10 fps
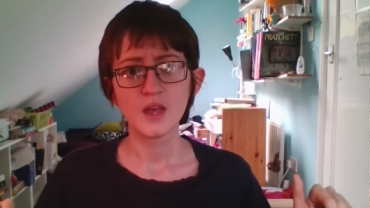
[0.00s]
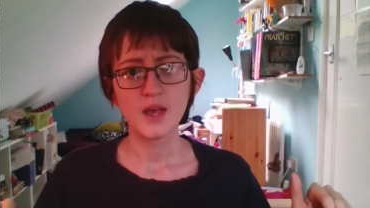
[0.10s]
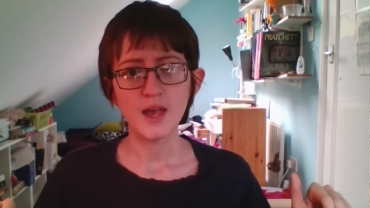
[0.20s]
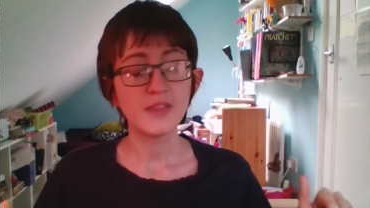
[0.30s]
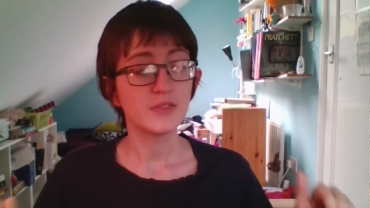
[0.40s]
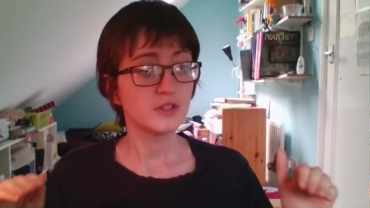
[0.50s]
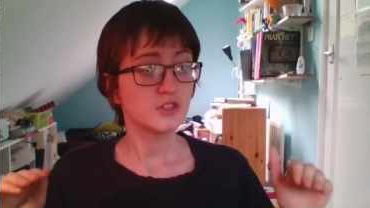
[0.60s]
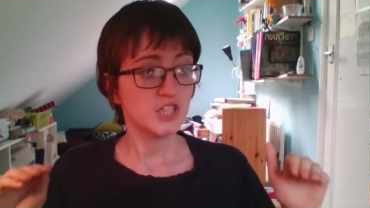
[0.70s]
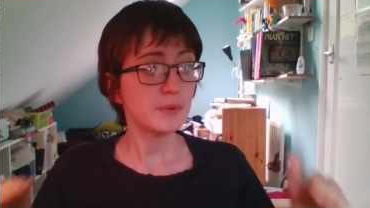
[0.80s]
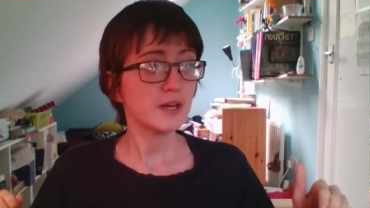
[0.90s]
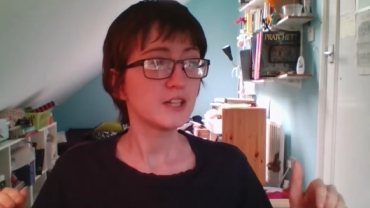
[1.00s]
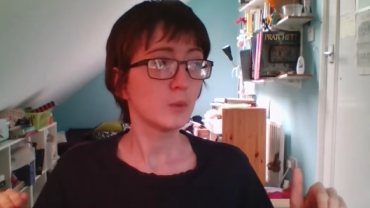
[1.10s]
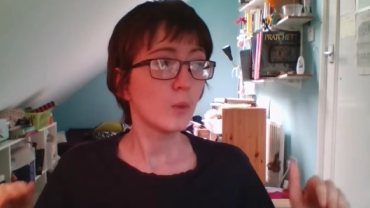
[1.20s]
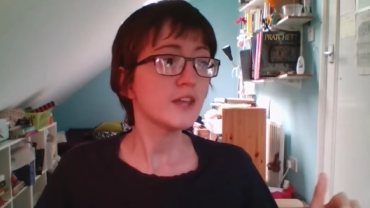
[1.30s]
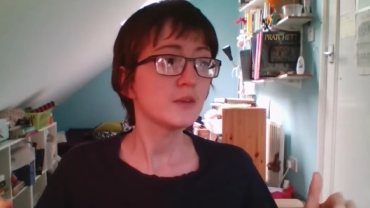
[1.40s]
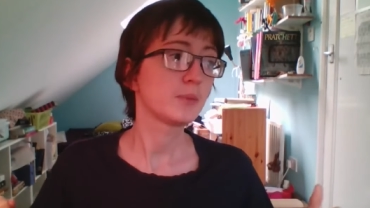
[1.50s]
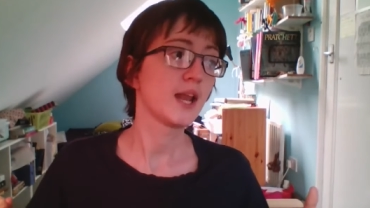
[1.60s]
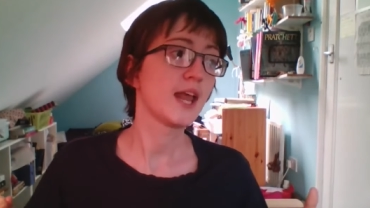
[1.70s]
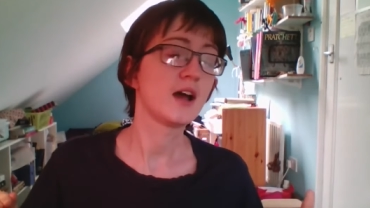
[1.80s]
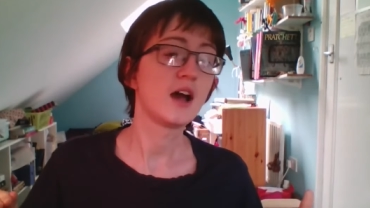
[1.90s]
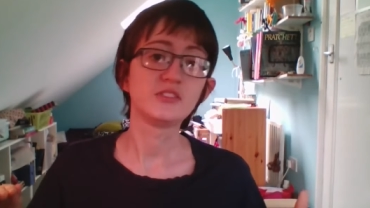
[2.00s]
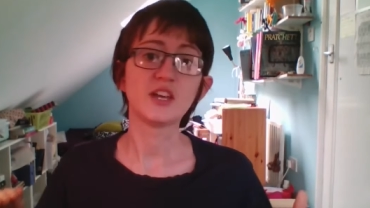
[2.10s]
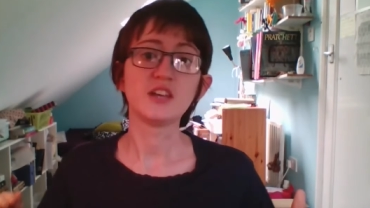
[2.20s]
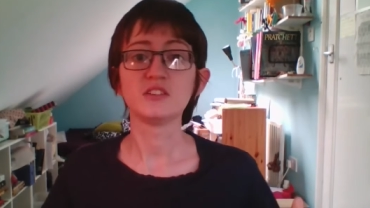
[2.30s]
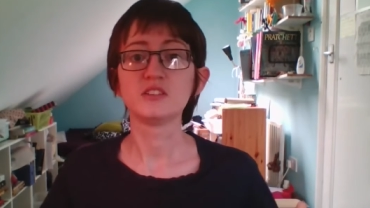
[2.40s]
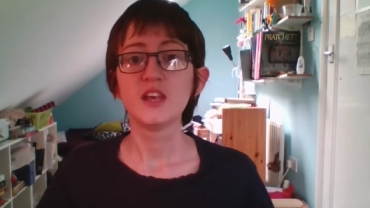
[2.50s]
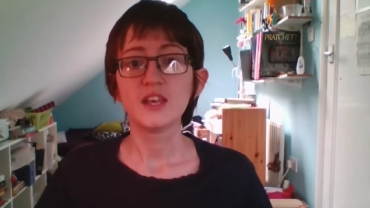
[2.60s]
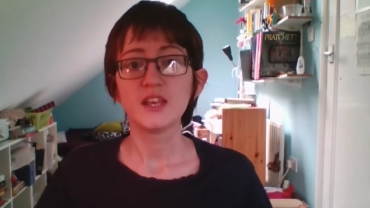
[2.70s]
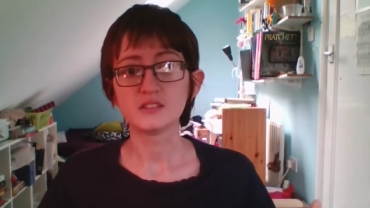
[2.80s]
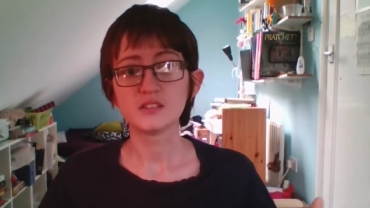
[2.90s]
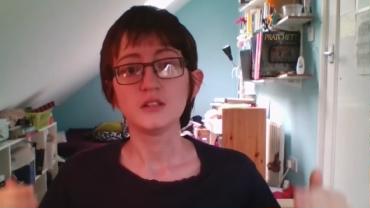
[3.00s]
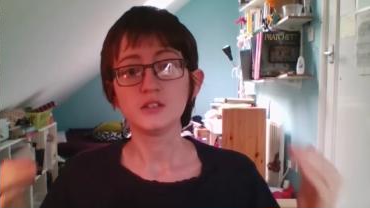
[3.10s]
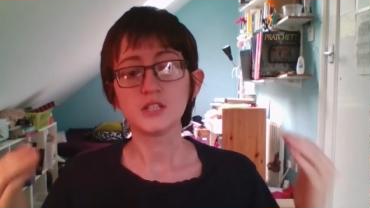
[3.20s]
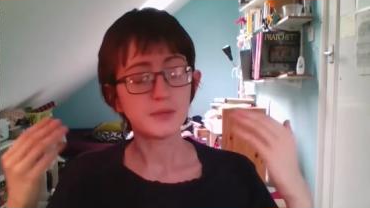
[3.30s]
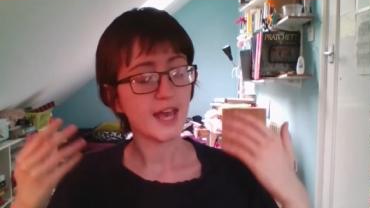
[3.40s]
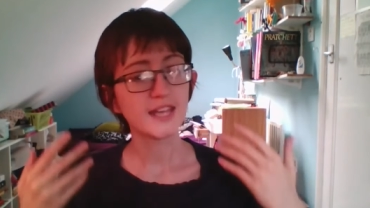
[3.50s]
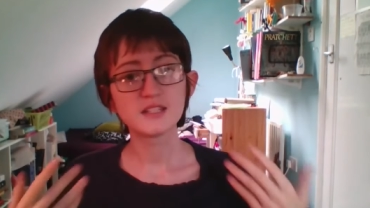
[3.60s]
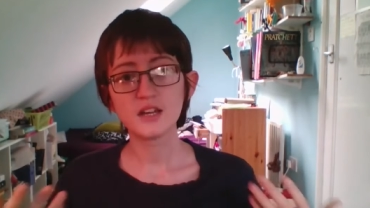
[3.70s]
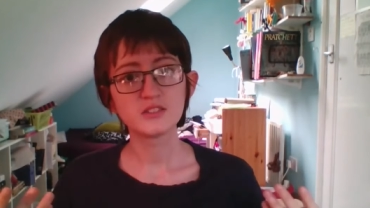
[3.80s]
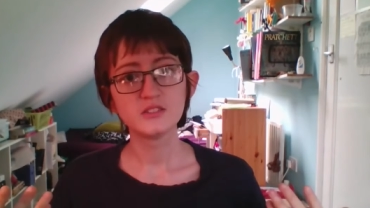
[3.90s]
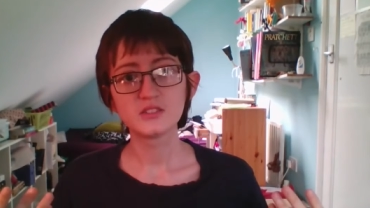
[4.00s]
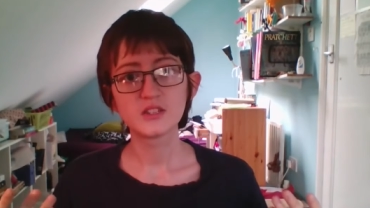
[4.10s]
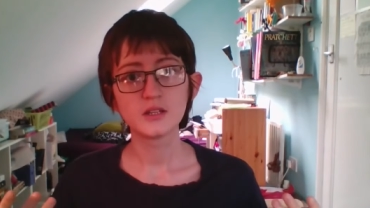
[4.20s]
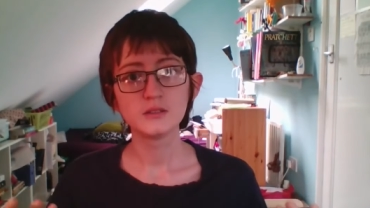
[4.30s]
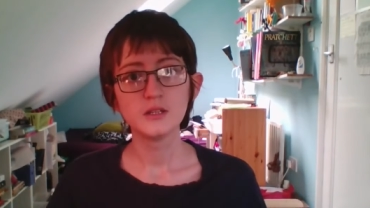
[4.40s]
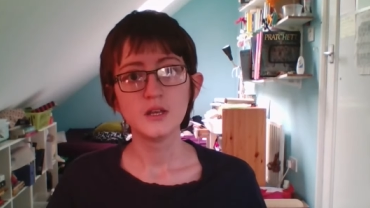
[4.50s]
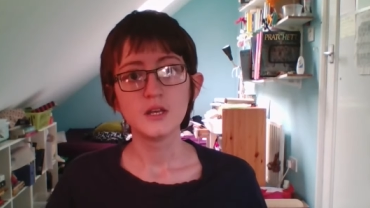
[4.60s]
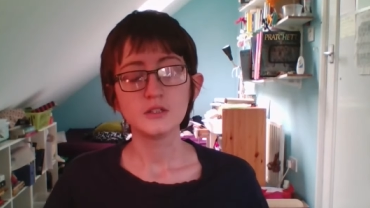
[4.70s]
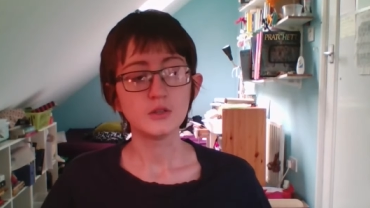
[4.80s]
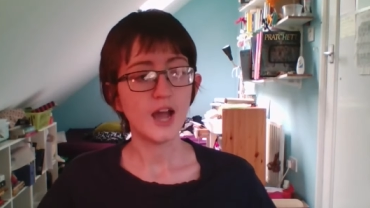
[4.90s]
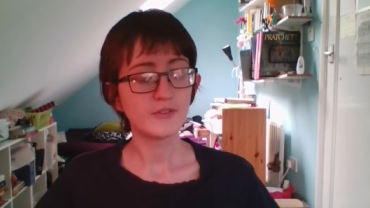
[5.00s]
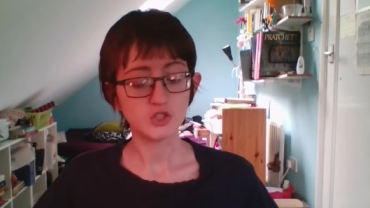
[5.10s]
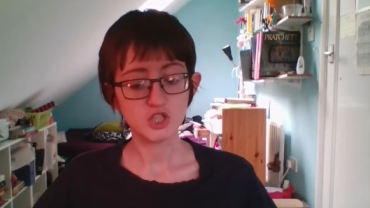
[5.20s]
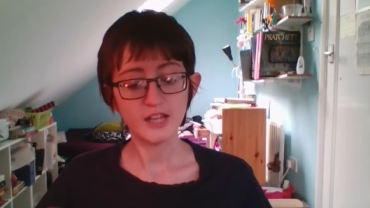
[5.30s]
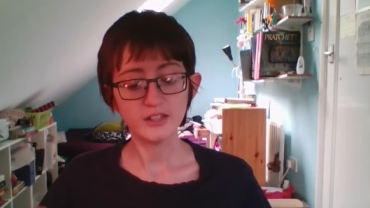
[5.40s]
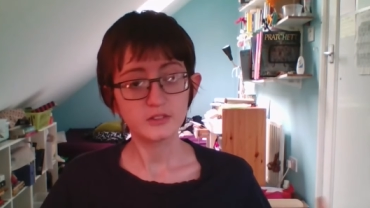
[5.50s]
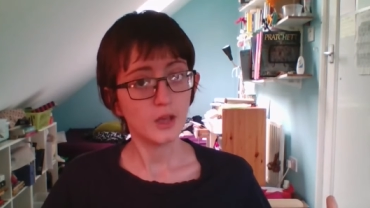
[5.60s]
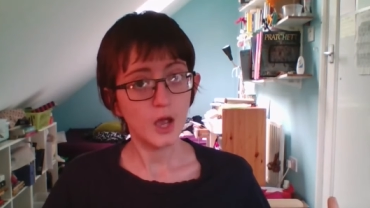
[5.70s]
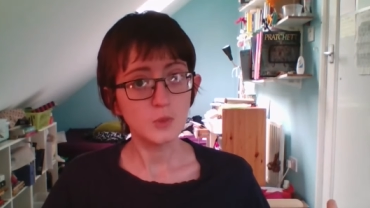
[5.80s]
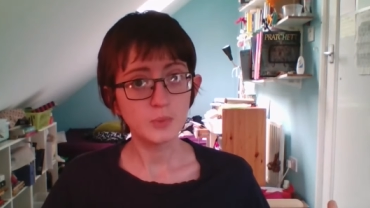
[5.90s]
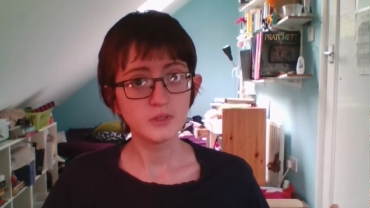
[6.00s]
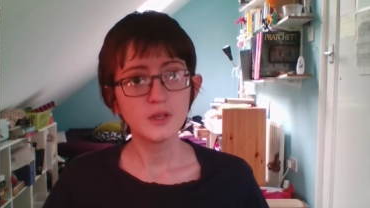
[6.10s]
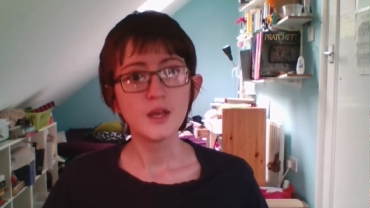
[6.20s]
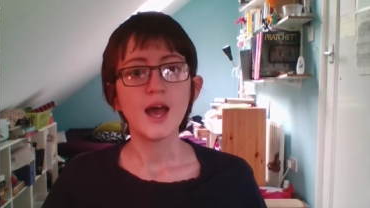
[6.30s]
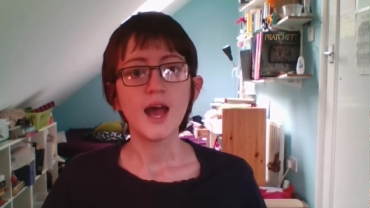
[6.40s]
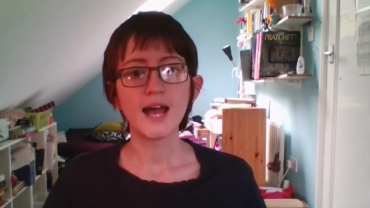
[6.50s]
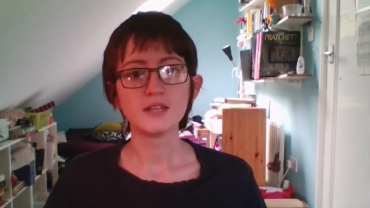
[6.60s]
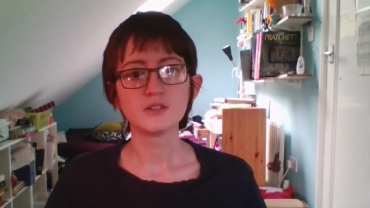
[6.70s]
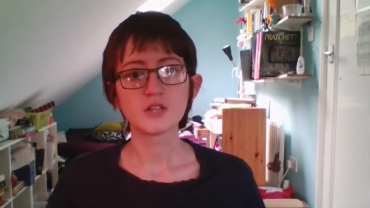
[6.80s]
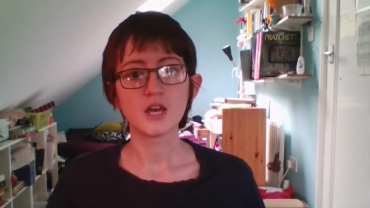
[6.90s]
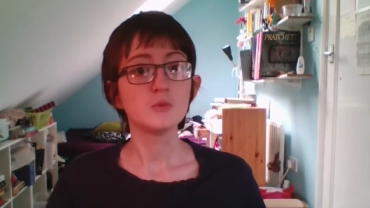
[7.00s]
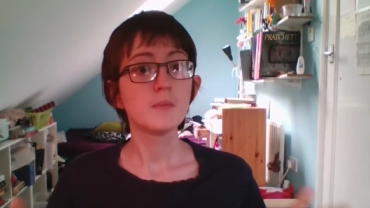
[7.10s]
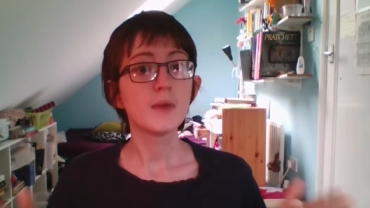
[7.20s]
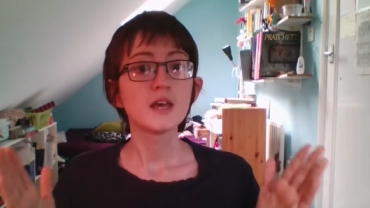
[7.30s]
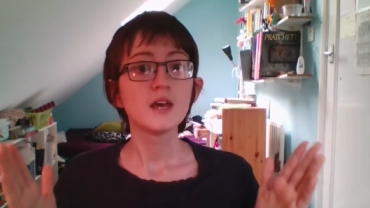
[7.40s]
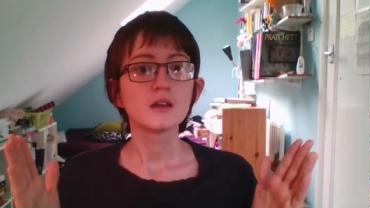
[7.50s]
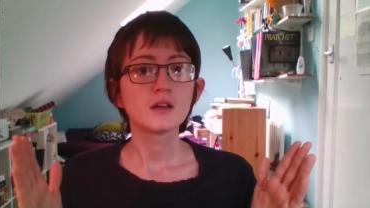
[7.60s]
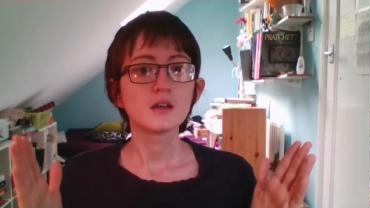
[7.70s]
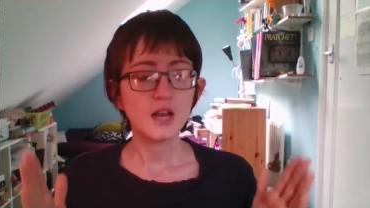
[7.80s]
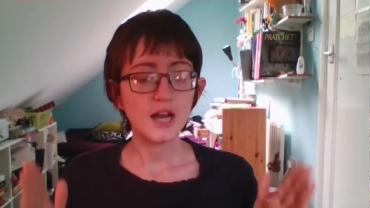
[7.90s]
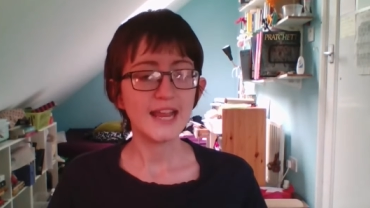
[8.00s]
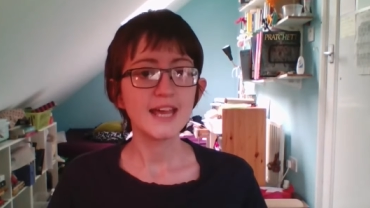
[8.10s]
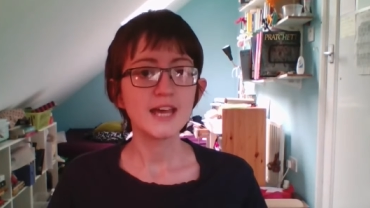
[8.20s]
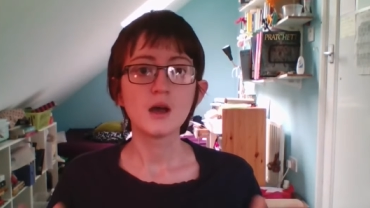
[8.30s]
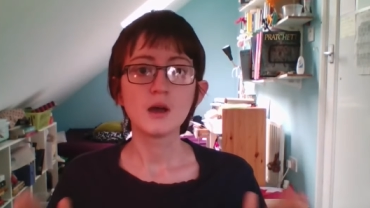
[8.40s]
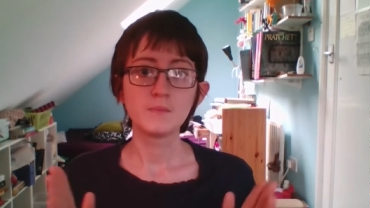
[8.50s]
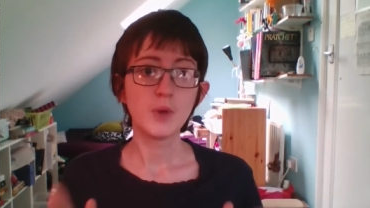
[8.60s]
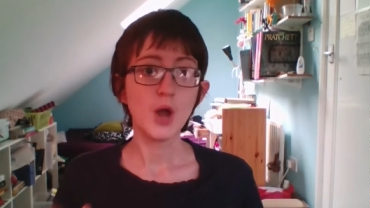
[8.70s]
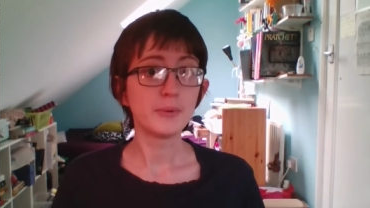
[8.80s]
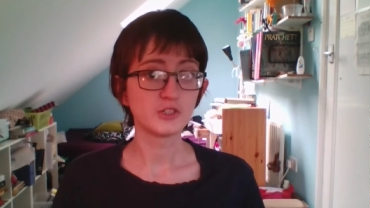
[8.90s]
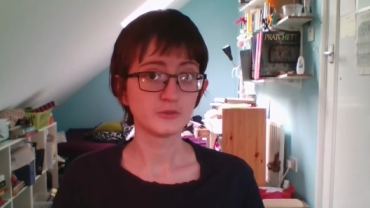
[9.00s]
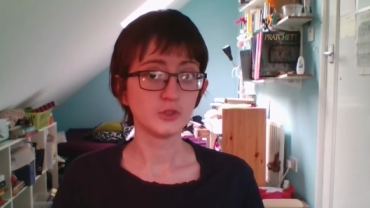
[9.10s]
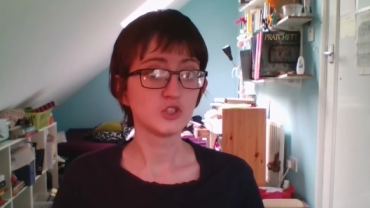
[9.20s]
And typically the way that we play high status is you keep your head nice and still, you have your chest open, and you make clear, purposeful